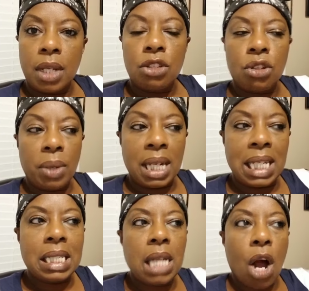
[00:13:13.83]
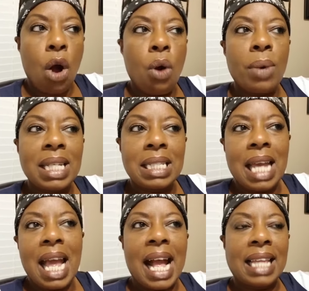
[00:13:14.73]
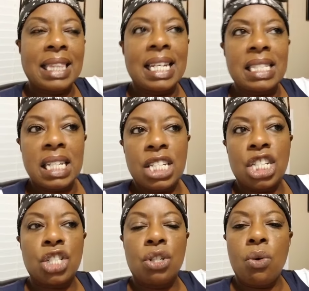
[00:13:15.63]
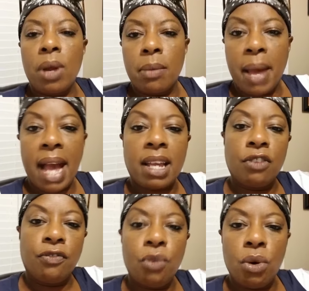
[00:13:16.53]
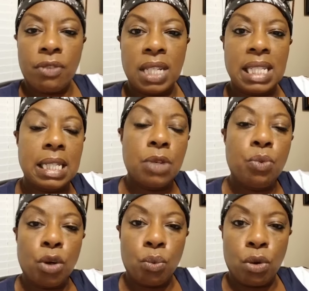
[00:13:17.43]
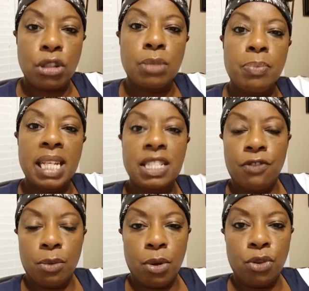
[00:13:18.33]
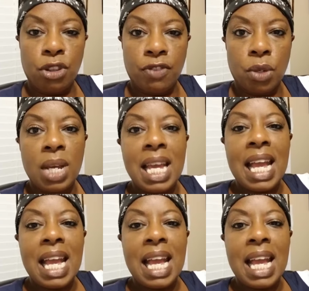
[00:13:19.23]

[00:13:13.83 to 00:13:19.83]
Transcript: So it is always at that stage is going back and forth to see what works best for both of you.